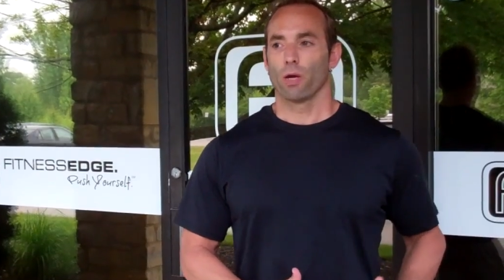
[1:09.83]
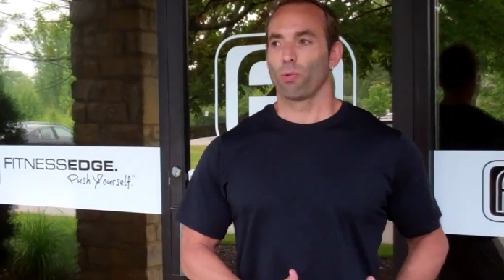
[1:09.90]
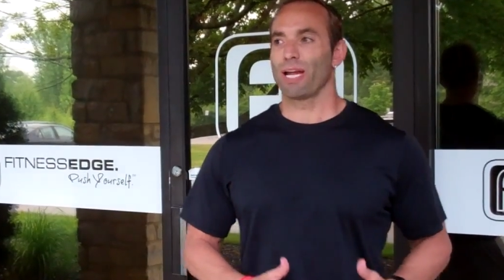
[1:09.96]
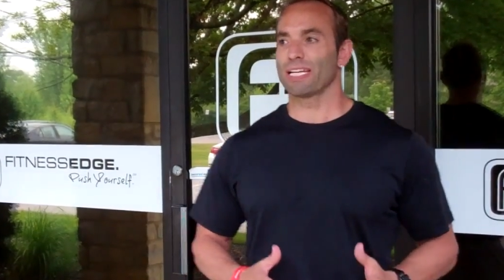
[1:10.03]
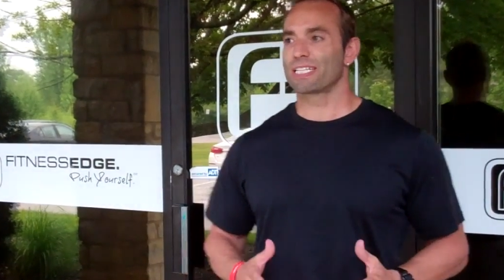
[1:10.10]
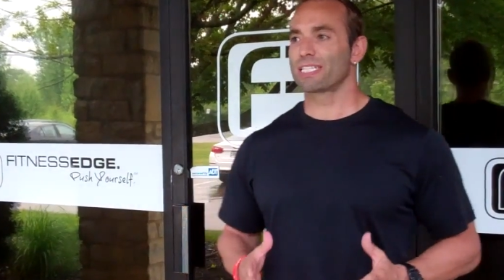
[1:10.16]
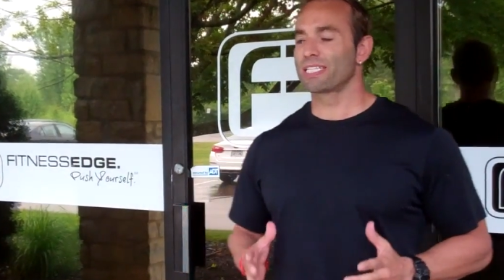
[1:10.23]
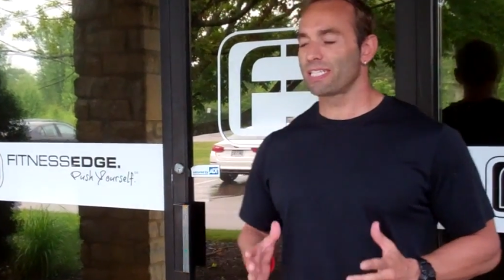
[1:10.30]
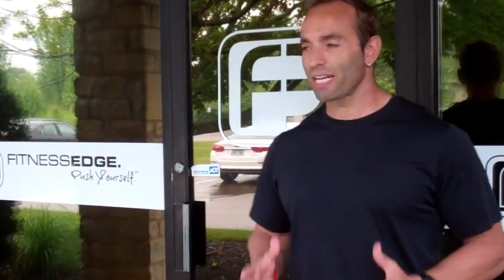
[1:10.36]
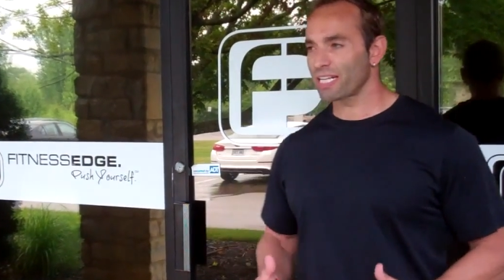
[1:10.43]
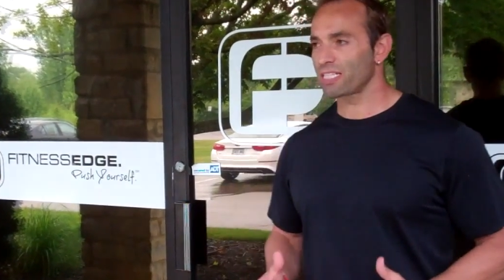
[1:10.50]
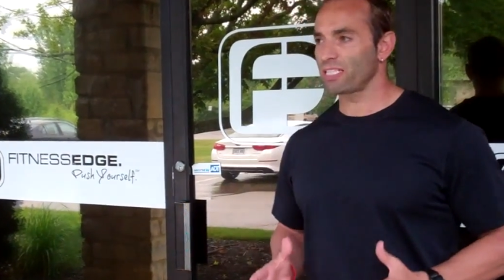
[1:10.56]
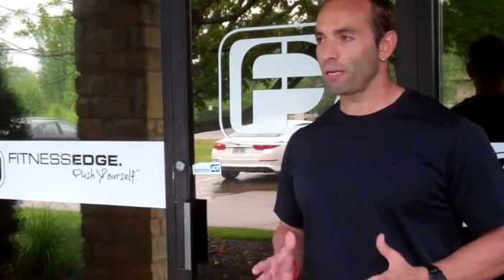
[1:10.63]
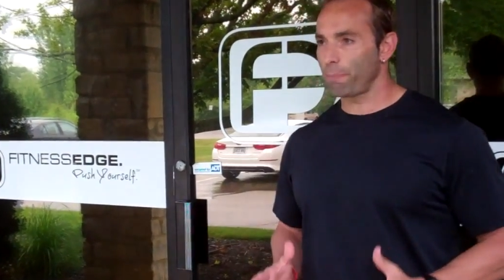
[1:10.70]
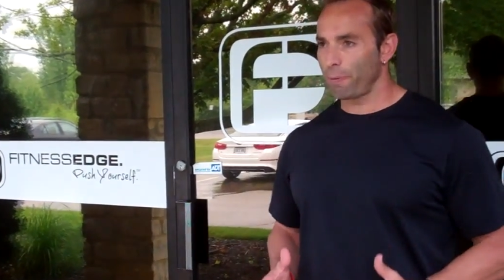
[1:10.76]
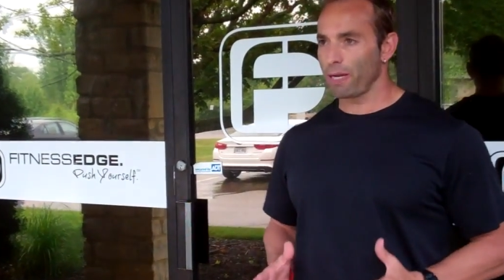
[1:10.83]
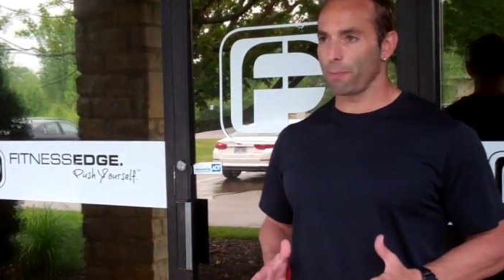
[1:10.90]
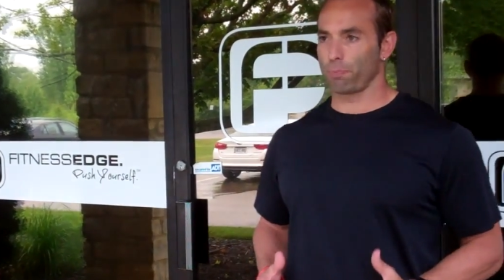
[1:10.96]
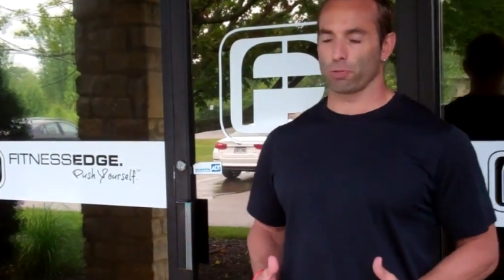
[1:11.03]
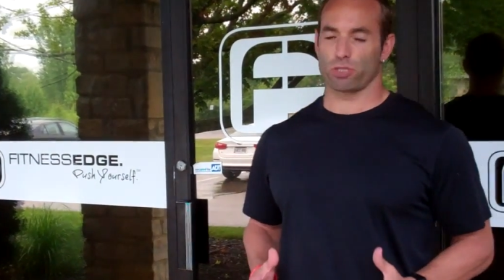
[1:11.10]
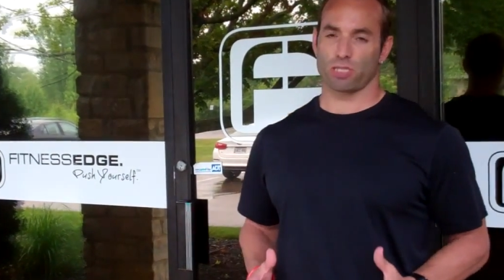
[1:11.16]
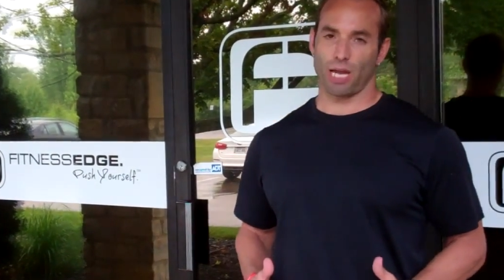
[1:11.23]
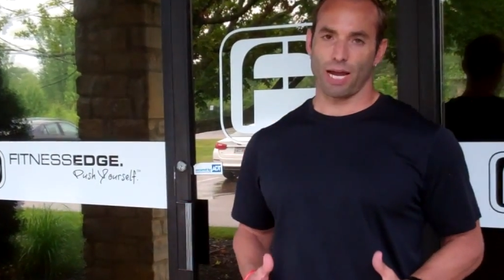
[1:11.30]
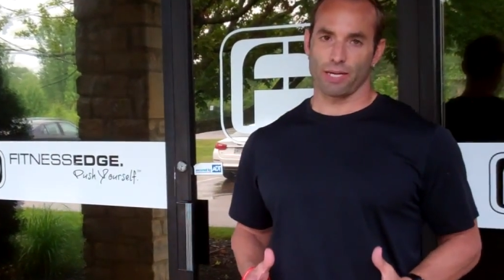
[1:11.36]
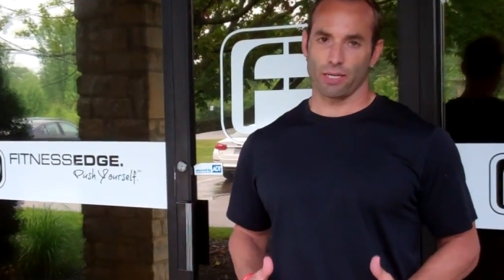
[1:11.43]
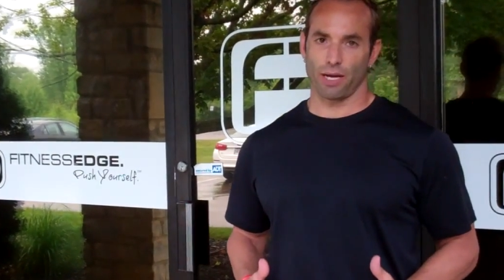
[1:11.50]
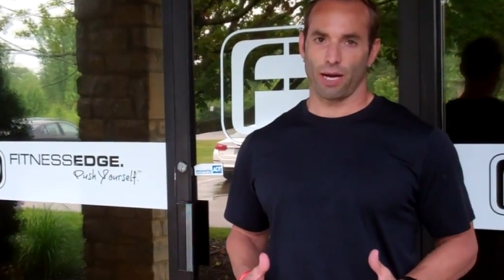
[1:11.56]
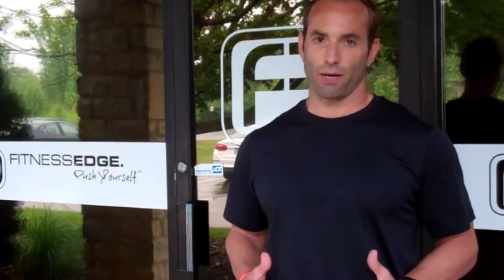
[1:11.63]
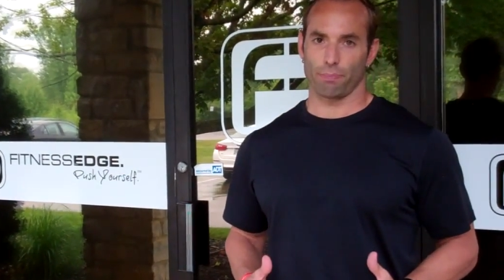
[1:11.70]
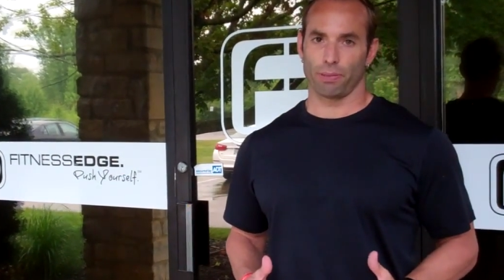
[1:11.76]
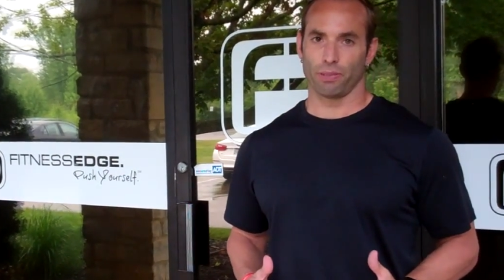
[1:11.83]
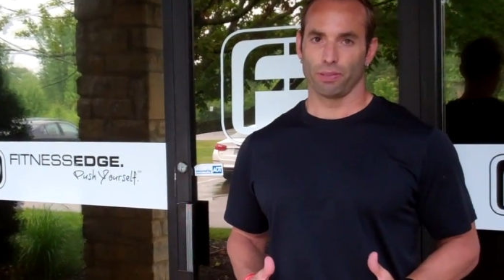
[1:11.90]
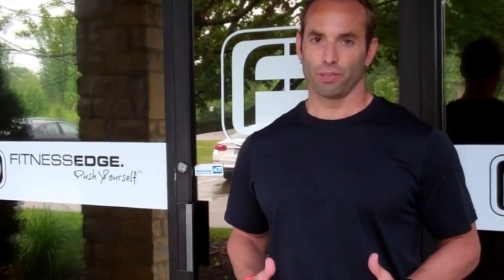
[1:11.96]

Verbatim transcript: We had 60 people signed up